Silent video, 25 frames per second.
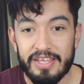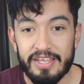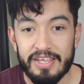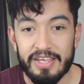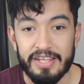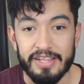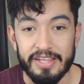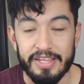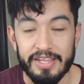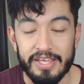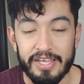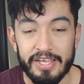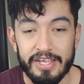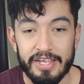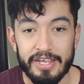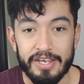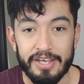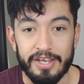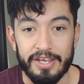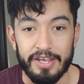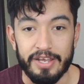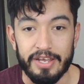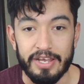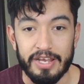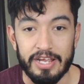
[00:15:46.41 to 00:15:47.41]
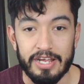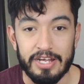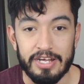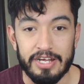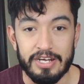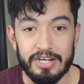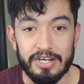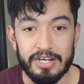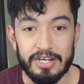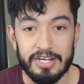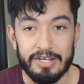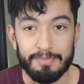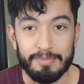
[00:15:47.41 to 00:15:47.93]
And then
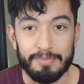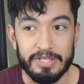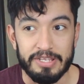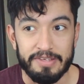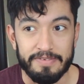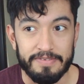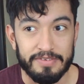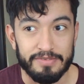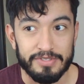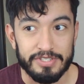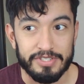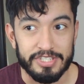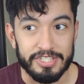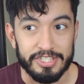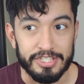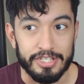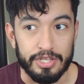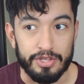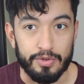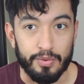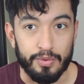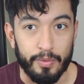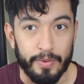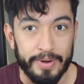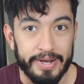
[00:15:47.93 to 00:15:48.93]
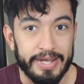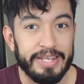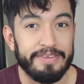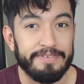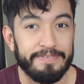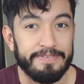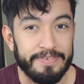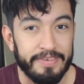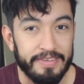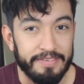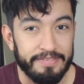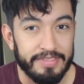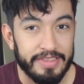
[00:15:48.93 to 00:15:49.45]
uh, I believe it was in the twenty
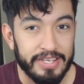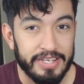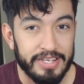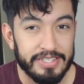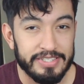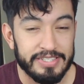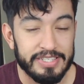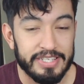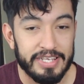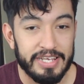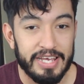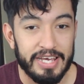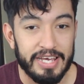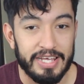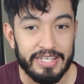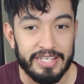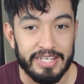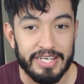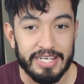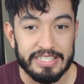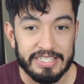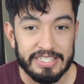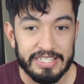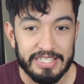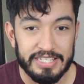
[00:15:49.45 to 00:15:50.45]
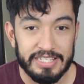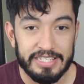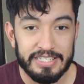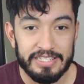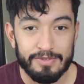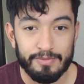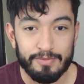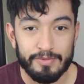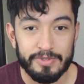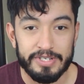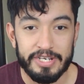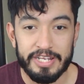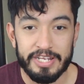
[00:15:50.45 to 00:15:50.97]
fifties that Alexei
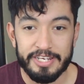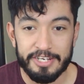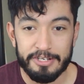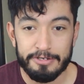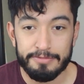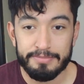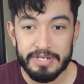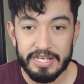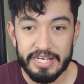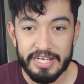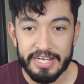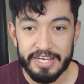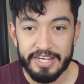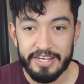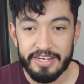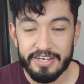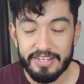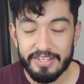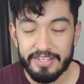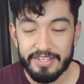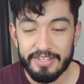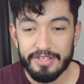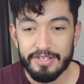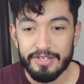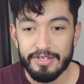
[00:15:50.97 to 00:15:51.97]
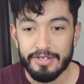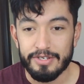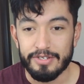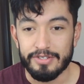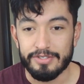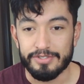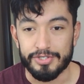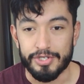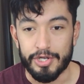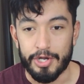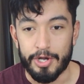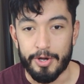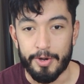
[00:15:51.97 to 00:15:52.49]
would end up dying.
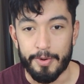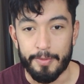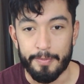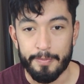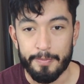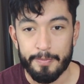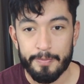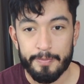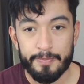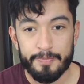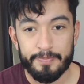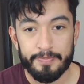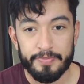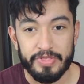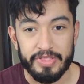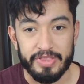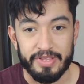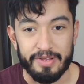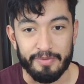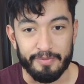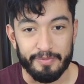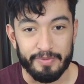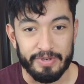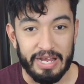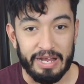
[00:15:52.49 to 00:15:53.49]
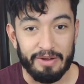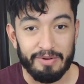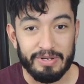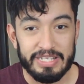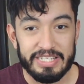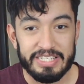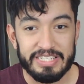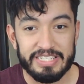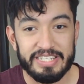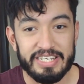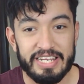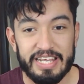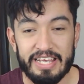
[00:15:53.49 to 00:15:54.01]
So I, re I really
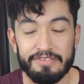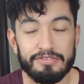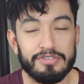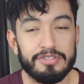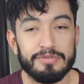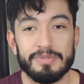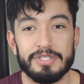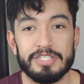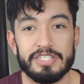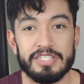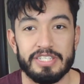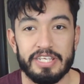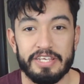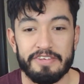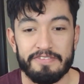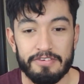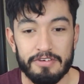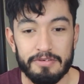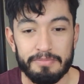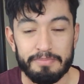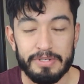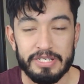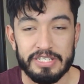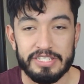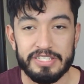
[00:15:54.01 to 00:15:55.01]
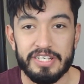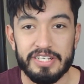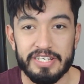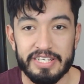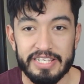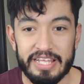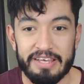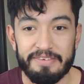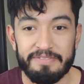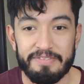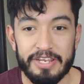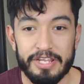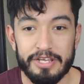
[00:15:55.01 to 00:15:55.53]
didn't have too much to say for a big chunk of
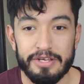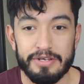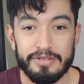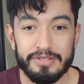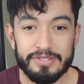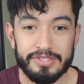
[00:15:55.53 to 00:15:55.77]
that video.